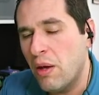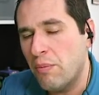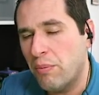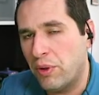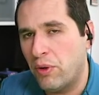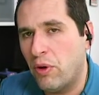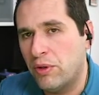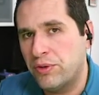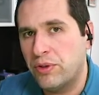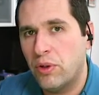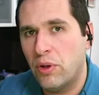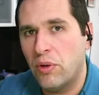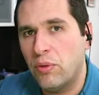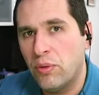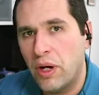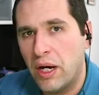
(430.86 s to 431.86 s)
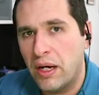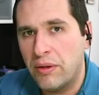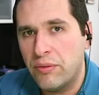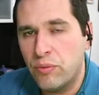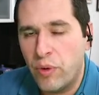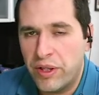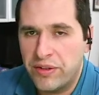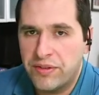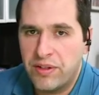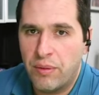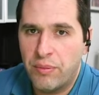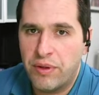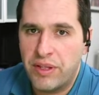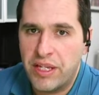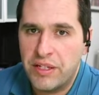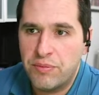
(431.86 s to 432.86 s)
but also with
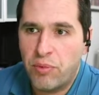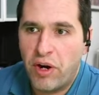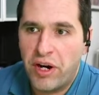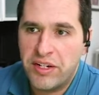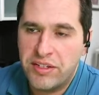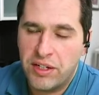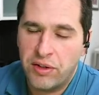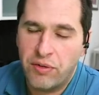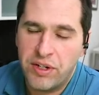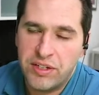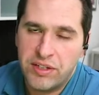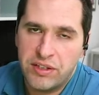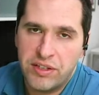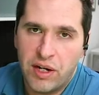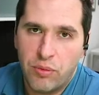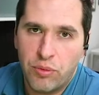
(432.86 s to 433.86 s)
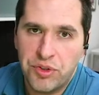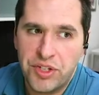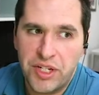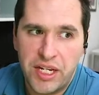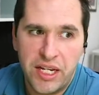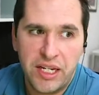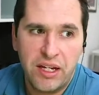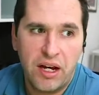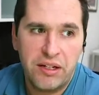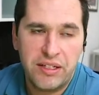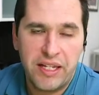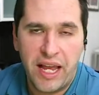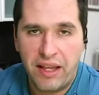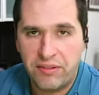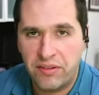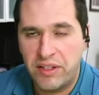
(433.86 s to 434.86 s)
some of these price increases that we're seeing on
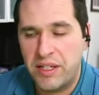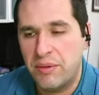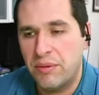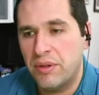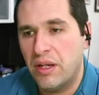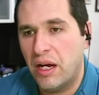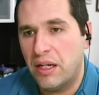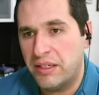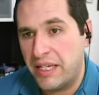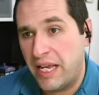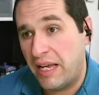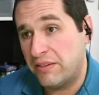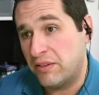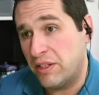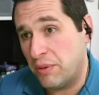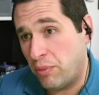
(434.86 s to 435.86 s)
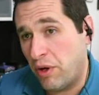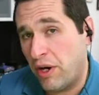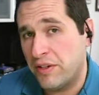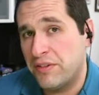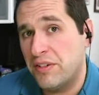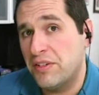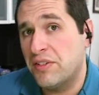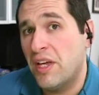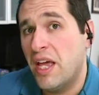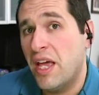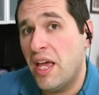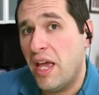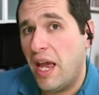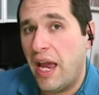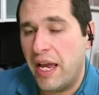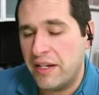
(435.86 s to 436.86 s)
gasoline prices
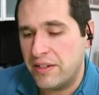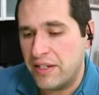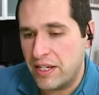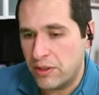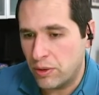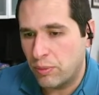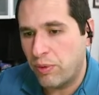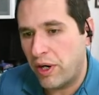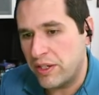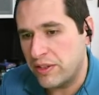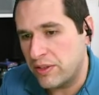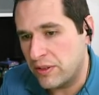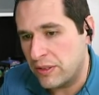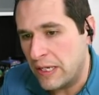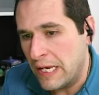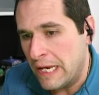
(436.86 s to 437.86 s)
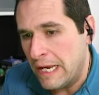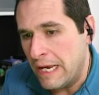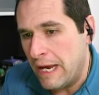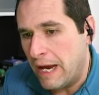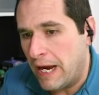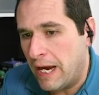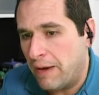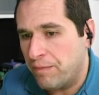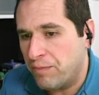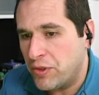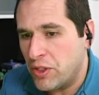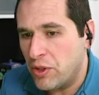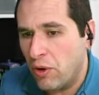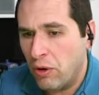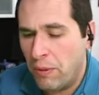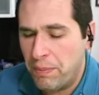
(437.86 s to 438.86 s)
and diesel prices.
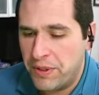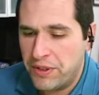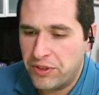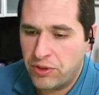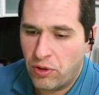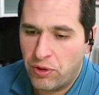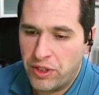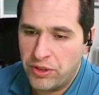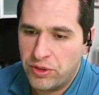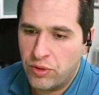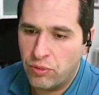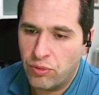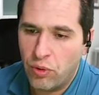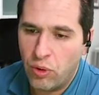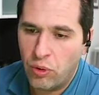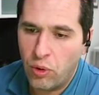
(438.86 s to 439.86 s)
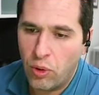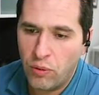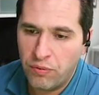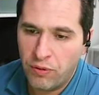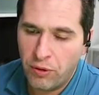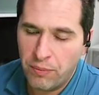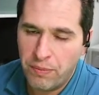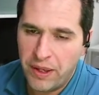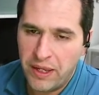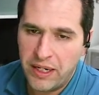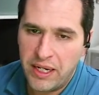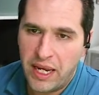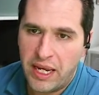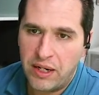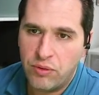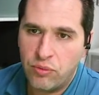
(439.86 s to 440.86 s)
Europe has started to roll over a bit,
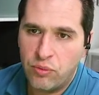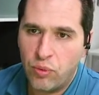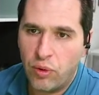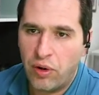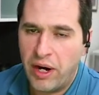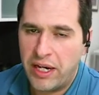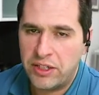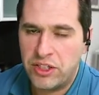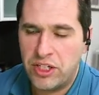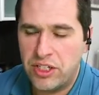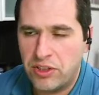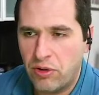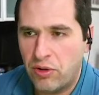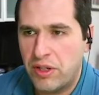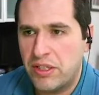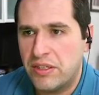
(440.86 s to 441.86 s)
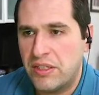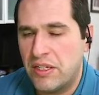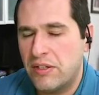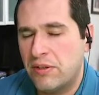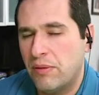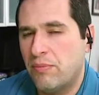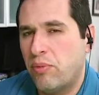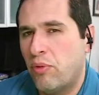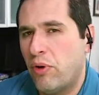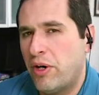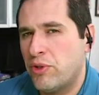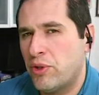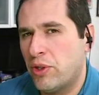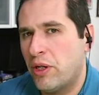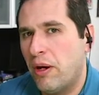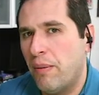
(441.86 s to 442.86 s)
and we're actually starting to see some
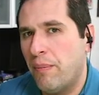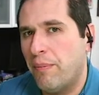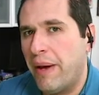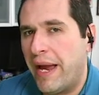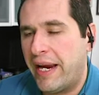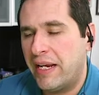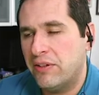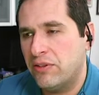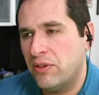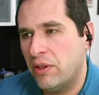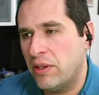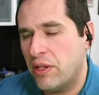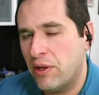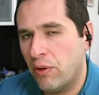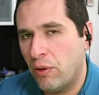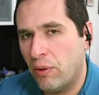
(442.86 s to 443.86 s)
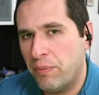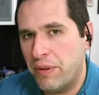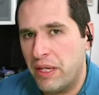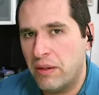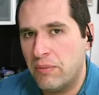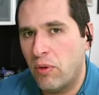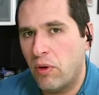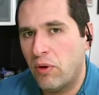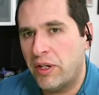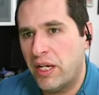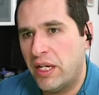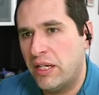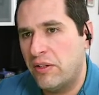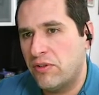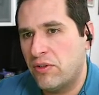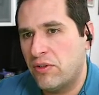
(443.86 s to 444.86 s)
pressure come back into the European
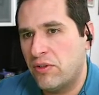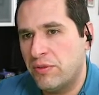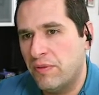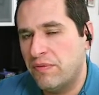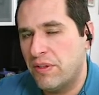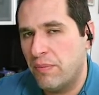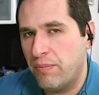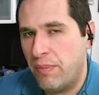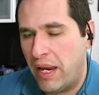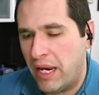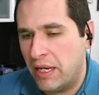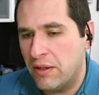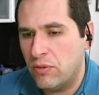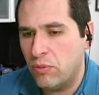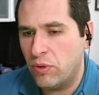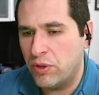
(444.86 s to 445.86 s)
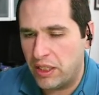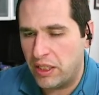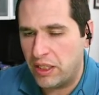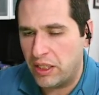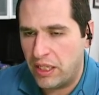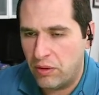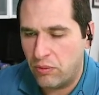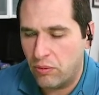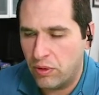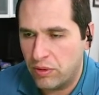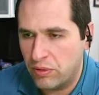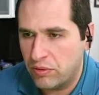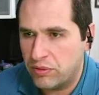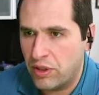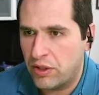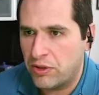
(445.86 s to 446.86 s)
market in terms of demand, which again,
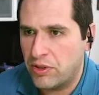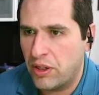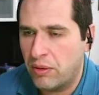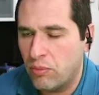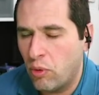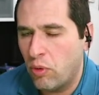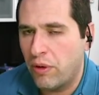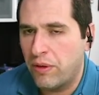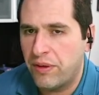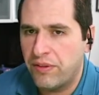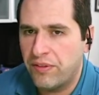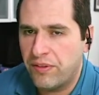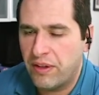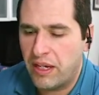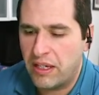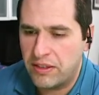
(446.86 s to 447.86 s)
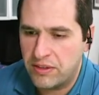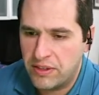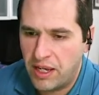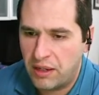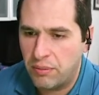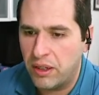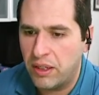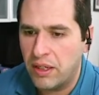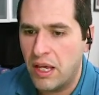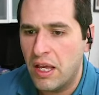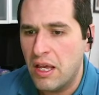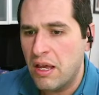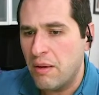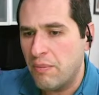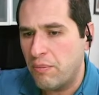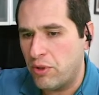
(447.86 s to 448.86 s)
we'll touch on more in the second segment,
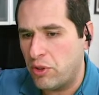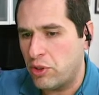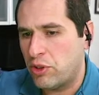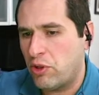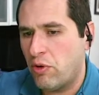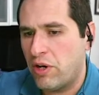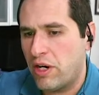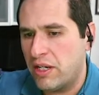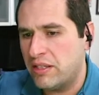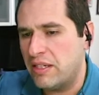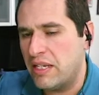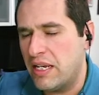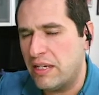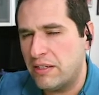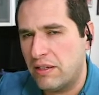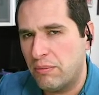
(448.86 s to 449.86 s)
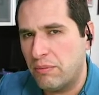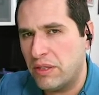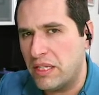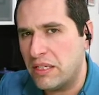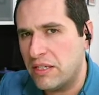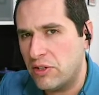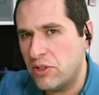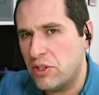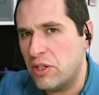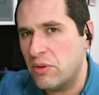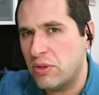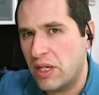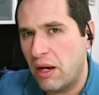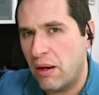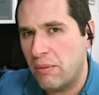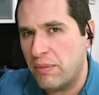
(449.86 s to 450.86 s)
but you're starting to see some of these
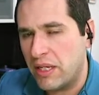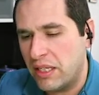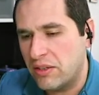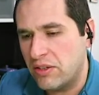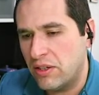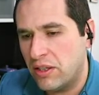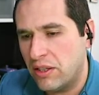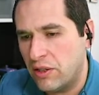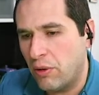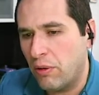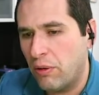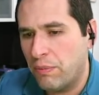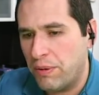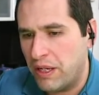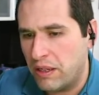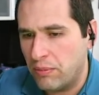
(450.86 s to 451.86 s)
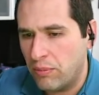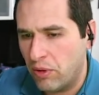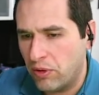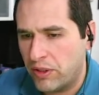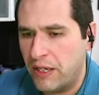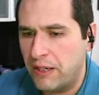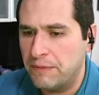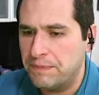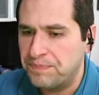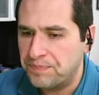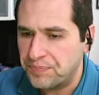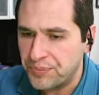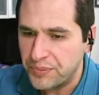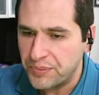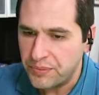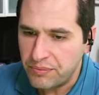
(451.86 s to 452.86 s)
issues coming into the European market.
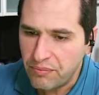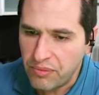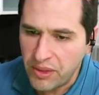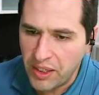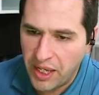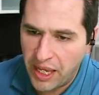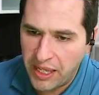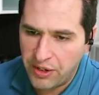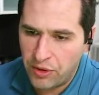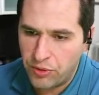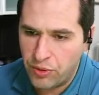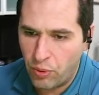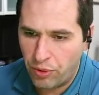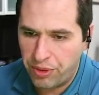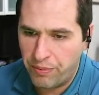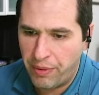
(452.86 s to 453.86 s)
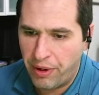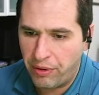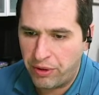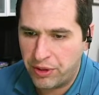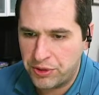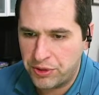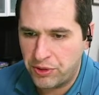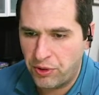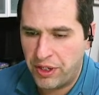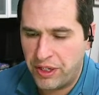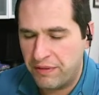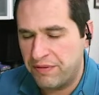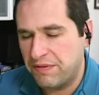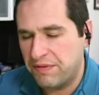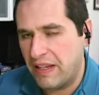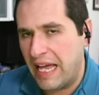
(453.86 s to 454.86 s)
And North America is starting
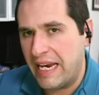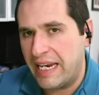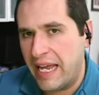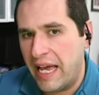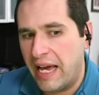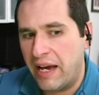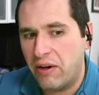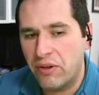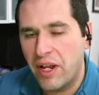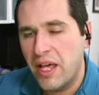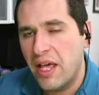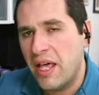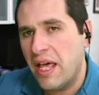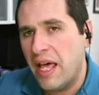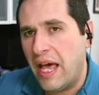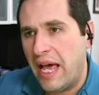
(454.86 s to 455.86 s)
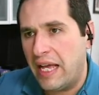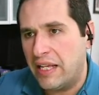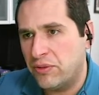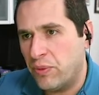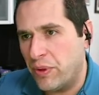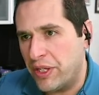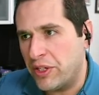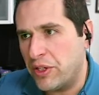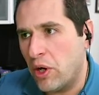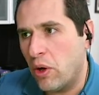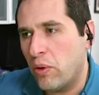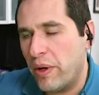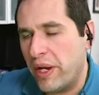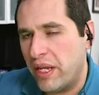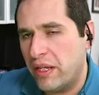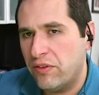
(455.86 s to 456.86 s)
to flatten out as we
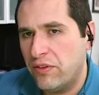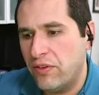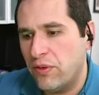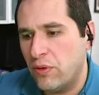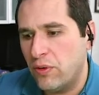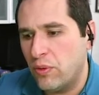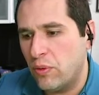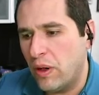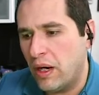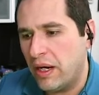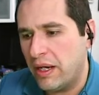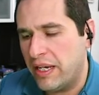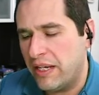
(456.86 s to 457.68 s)
go into